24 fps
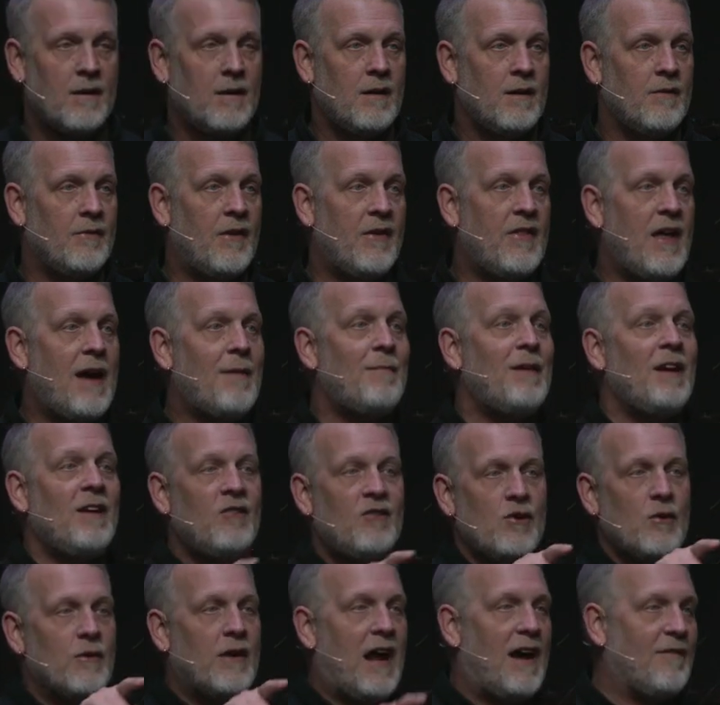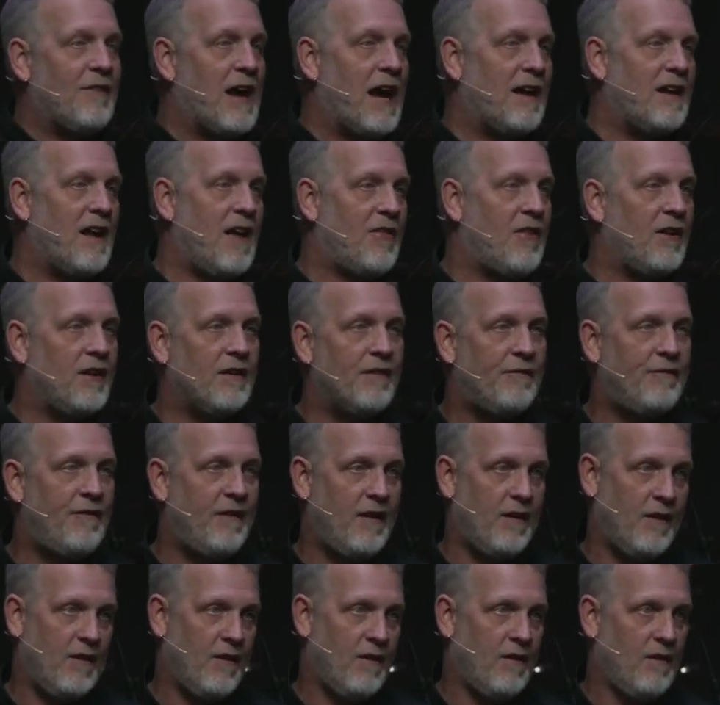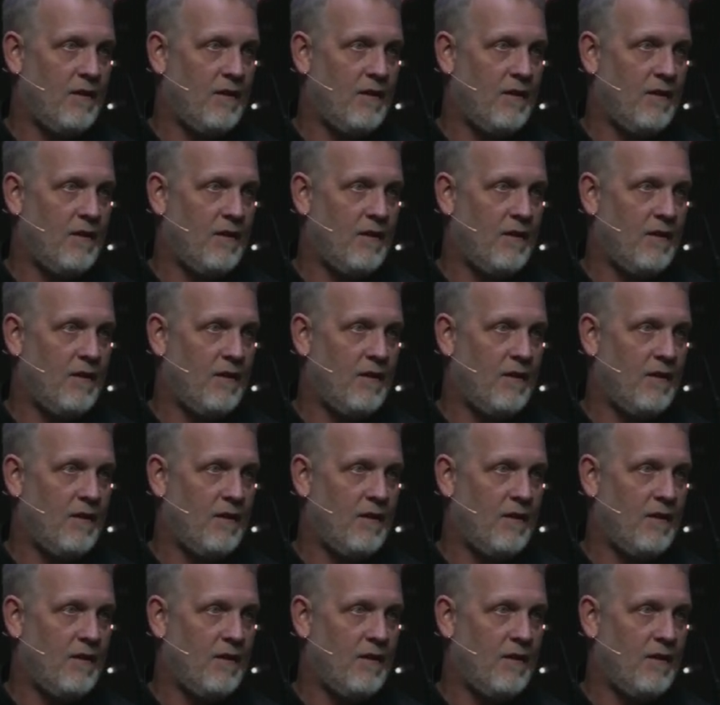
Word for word: then that means you and I've got nothing to fear.